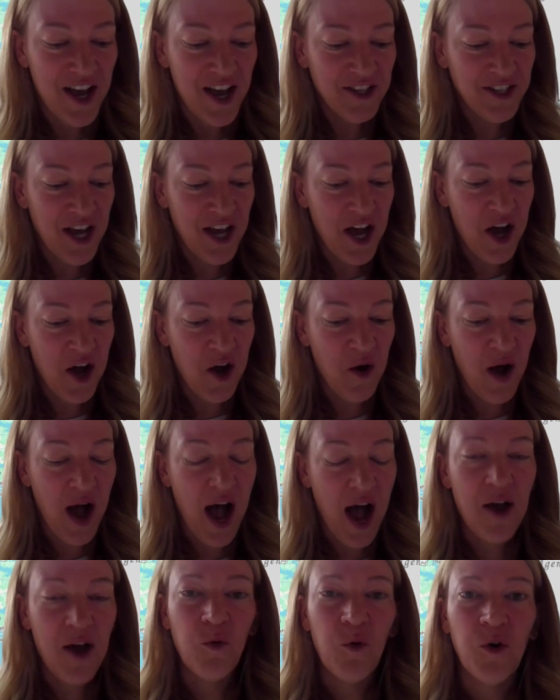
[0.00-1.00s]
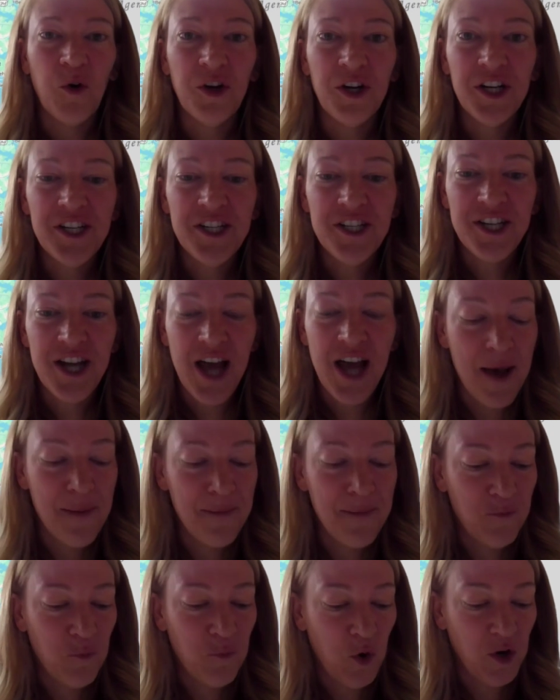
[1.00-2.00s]
So I wanted
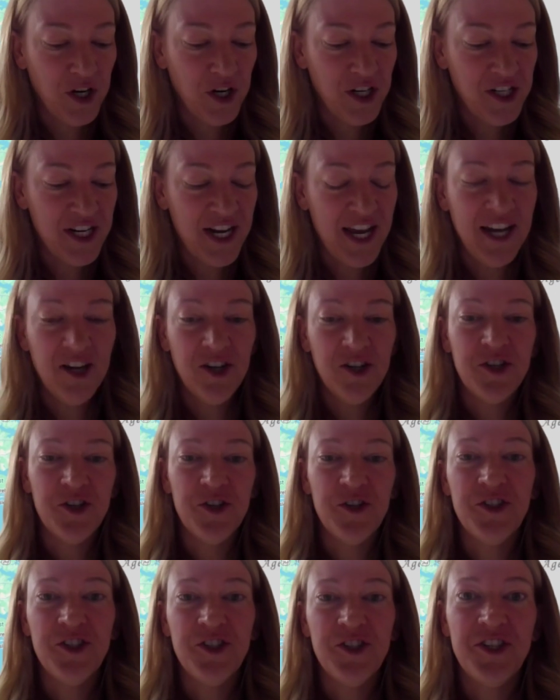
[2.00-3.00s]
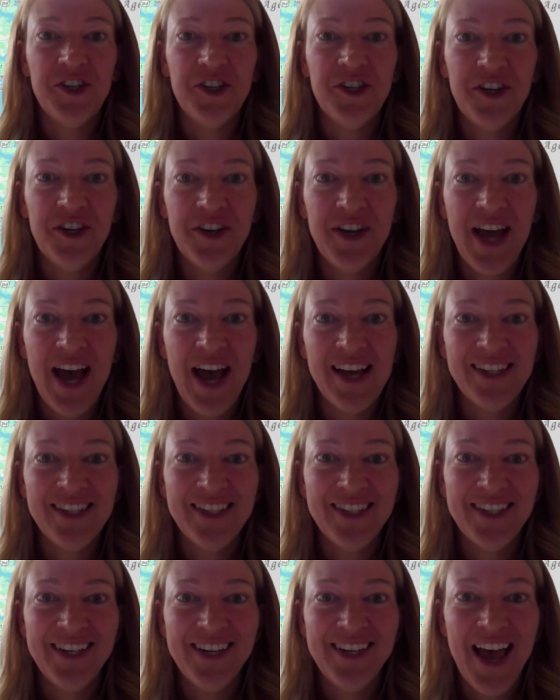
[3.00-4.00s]
to introduce to you
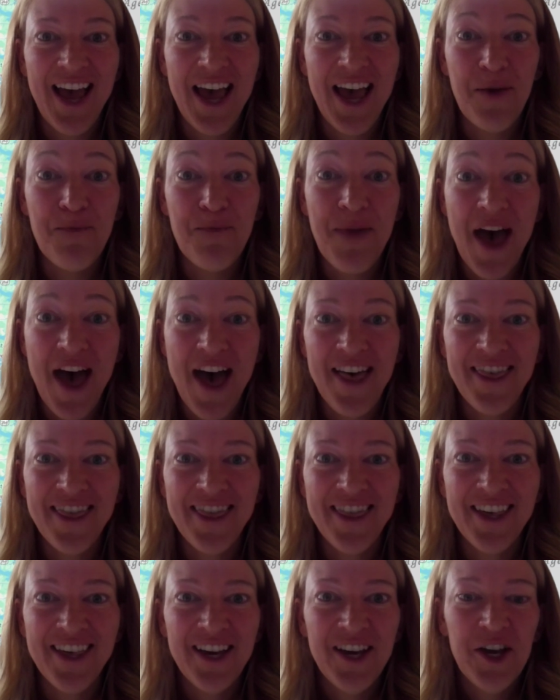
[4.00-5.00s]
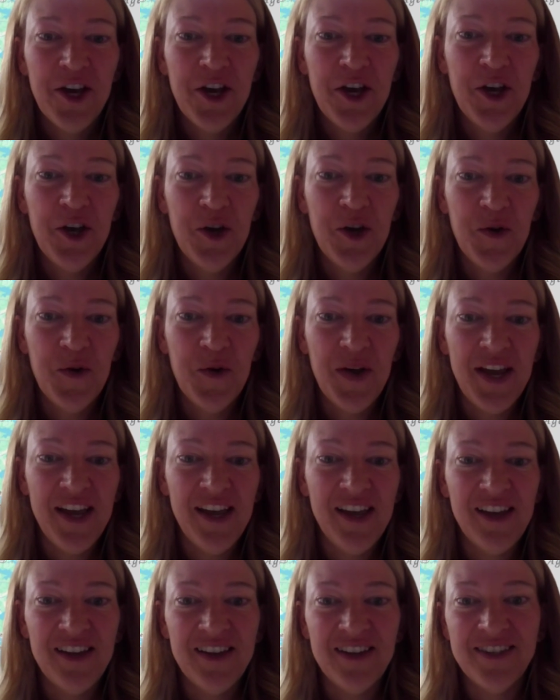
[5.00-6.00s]
guys today Beth, who
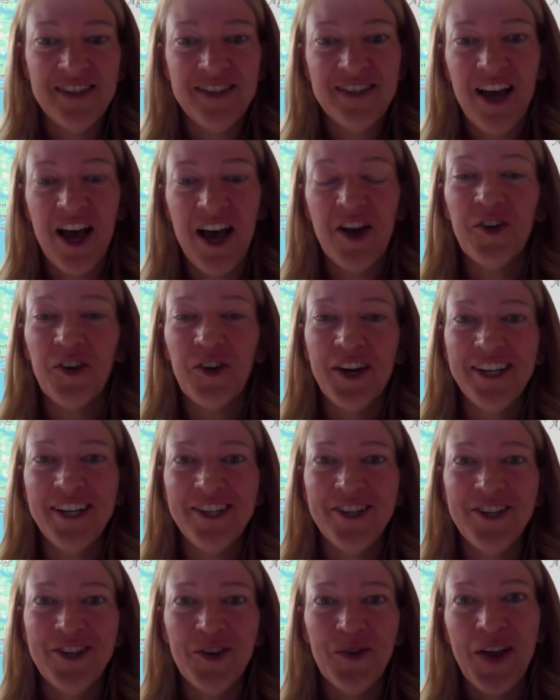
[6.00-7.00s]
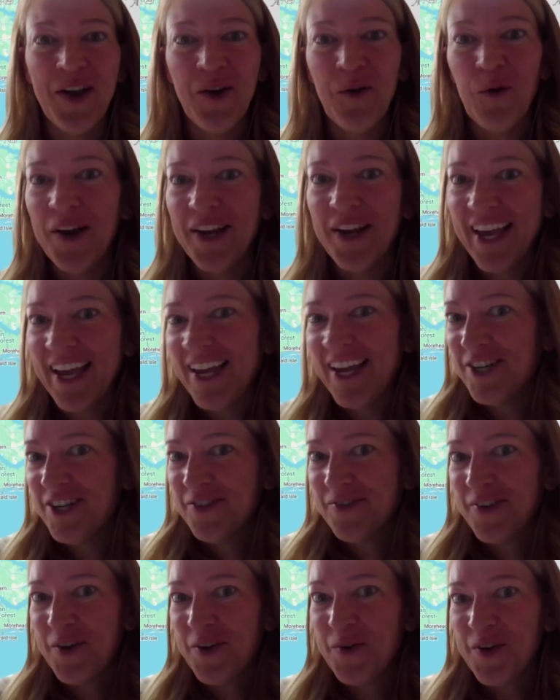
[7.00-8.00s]
is agreed to do a quick
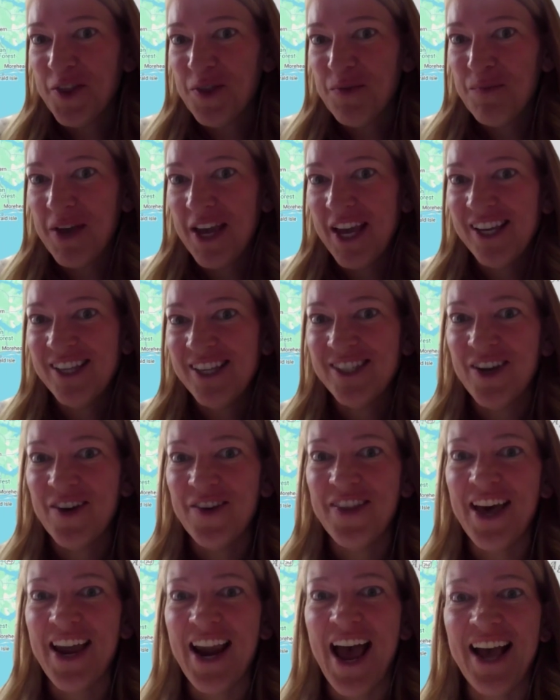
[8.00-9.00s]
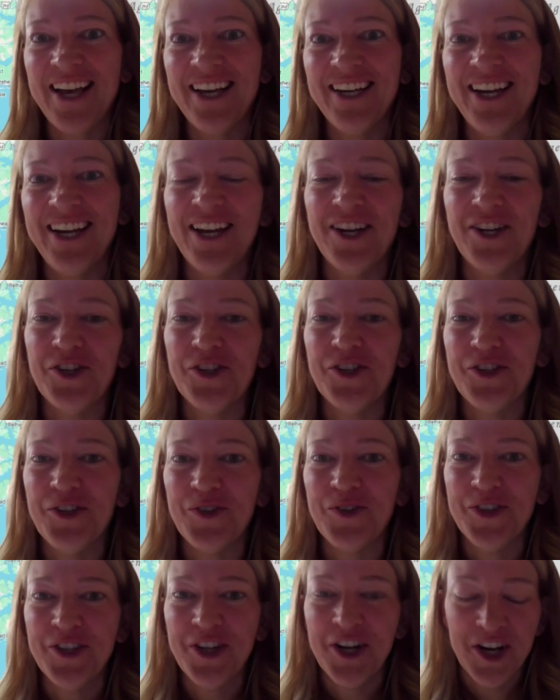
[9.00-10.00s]
interview with me so that I could
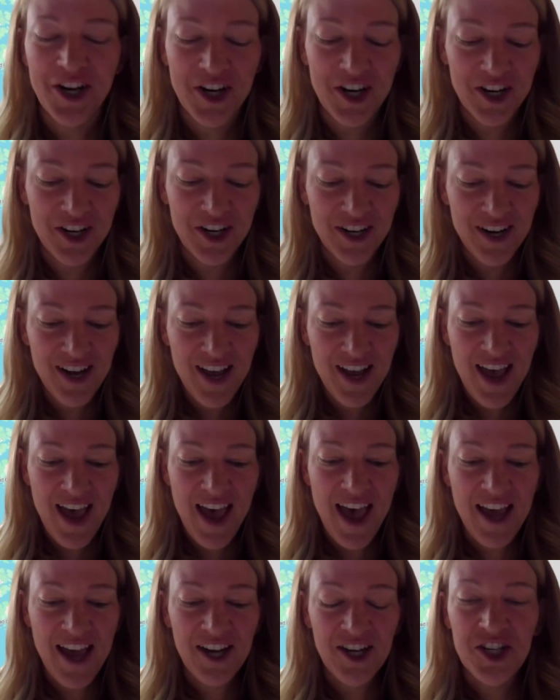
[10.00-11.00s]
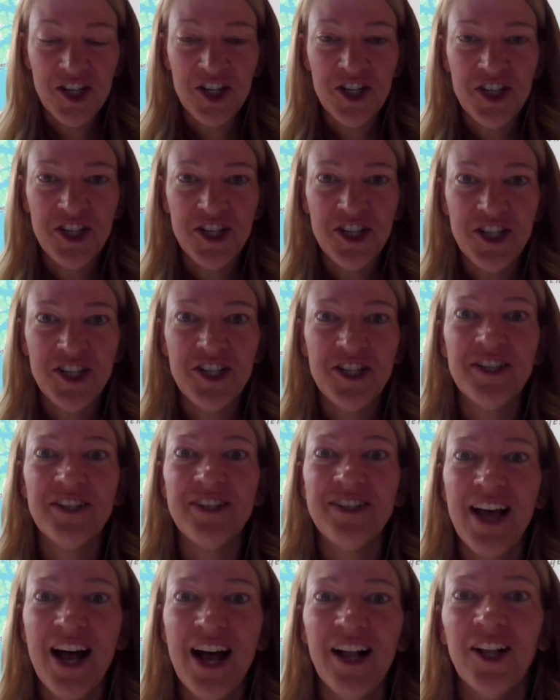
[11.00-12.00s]
introduce her and just
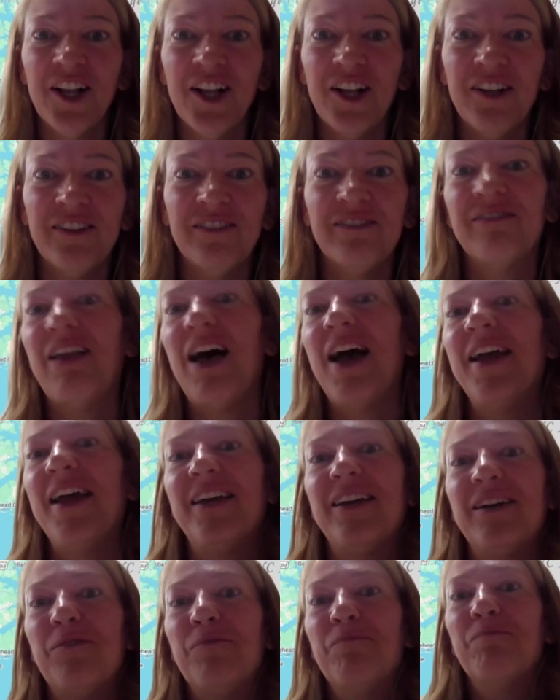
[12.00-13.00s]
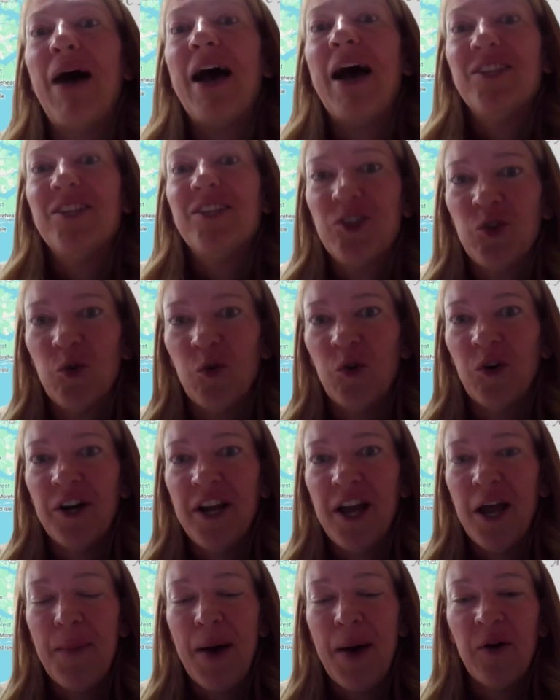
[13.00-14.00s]
tell like my
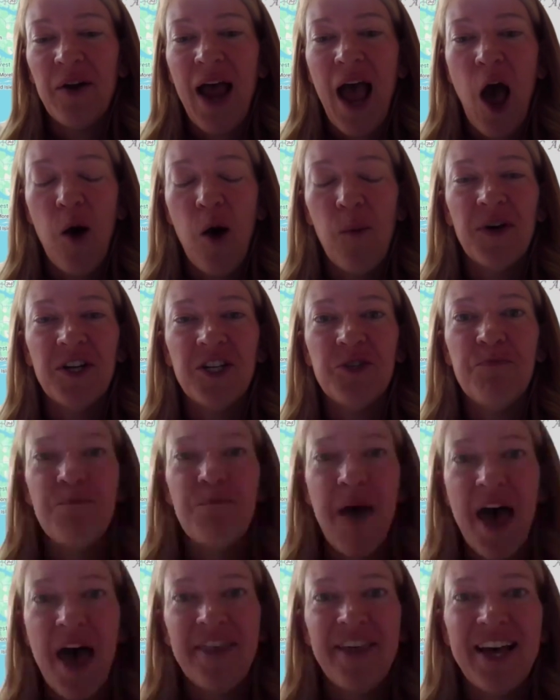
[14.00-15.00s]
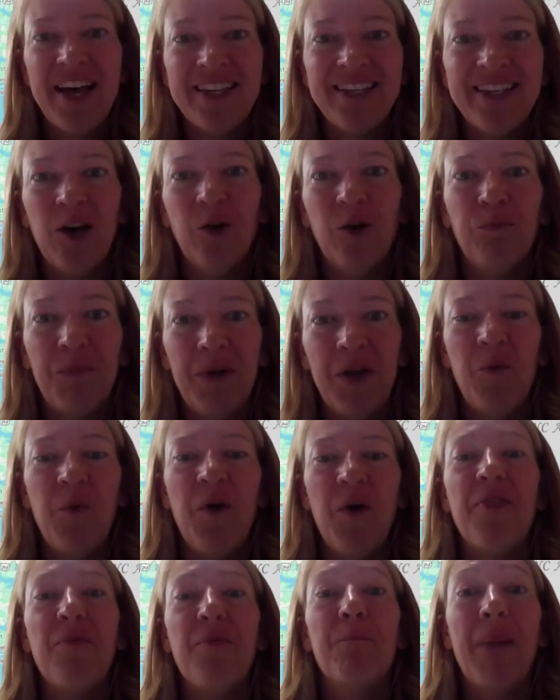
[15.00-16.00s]
story about how much Beth has helped me
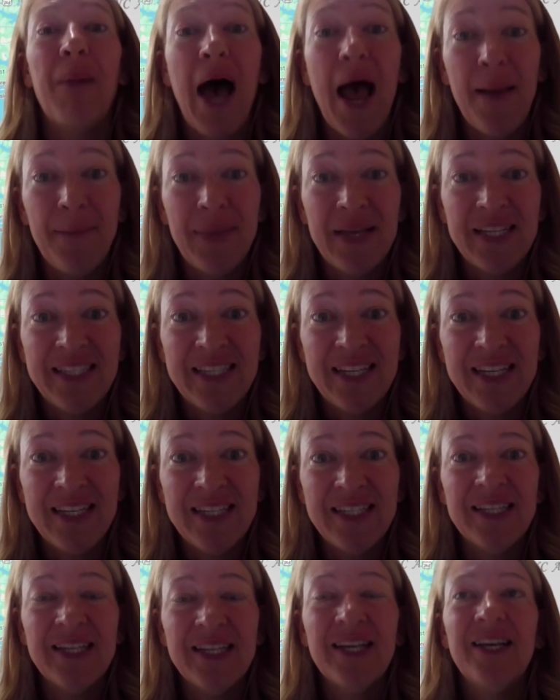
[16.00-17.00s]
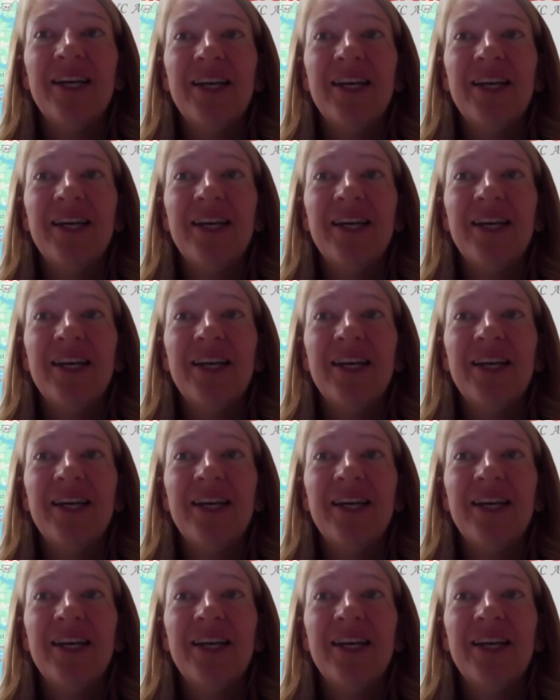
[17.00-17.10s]
with my business.